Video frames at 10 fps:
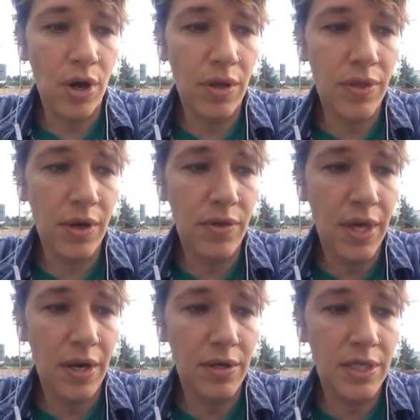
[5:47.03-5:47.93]
They're
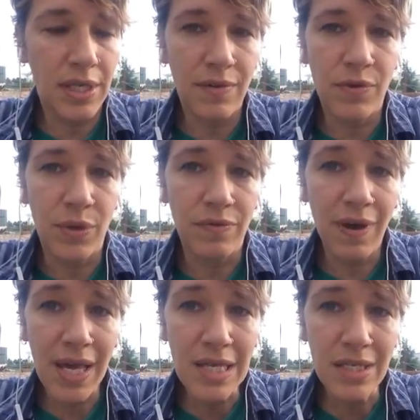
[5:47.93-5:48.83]
there to give you
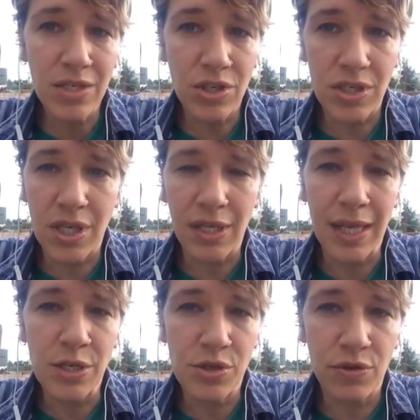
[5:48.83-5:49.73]
advice, just to
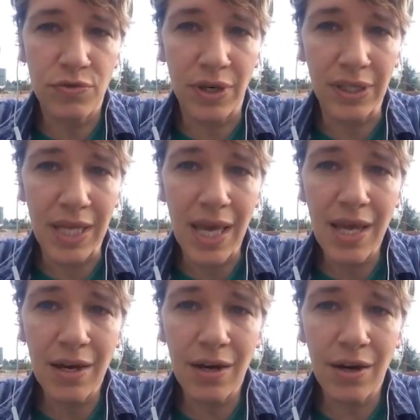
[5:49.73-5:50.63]
lend you a friendly
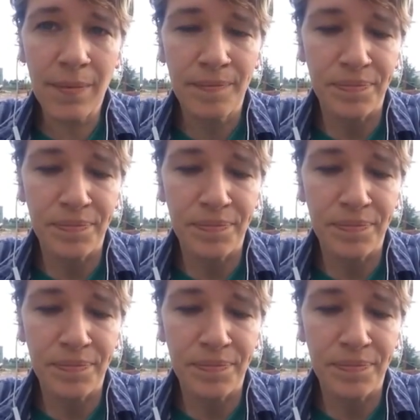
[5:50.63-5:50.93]
ear.